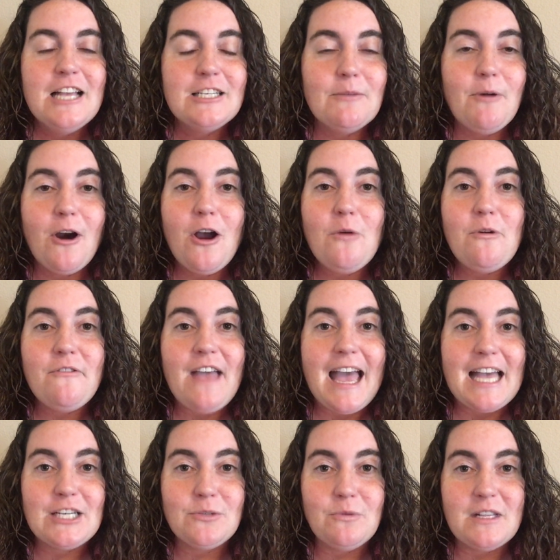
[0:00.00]
Tomorrow with
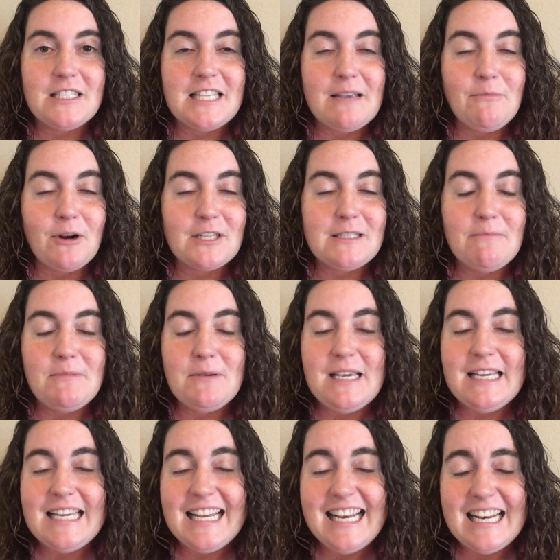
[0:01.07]
Ash Wednesday marks the
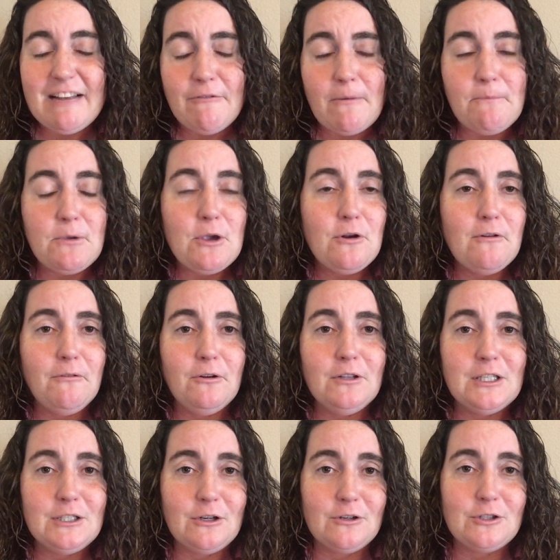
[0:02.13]
beginning of a beautiful
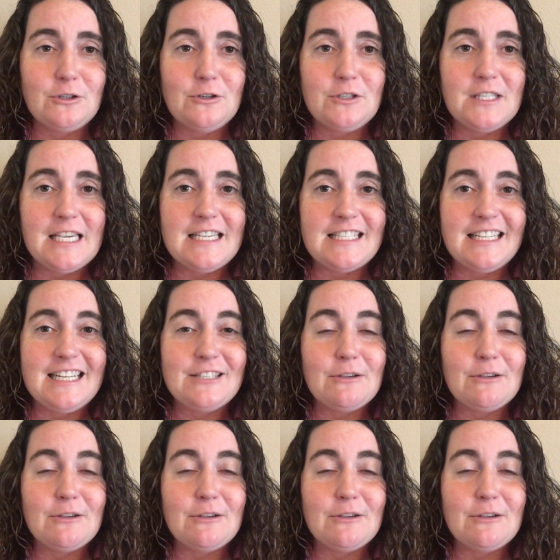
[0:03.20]
liturgical season.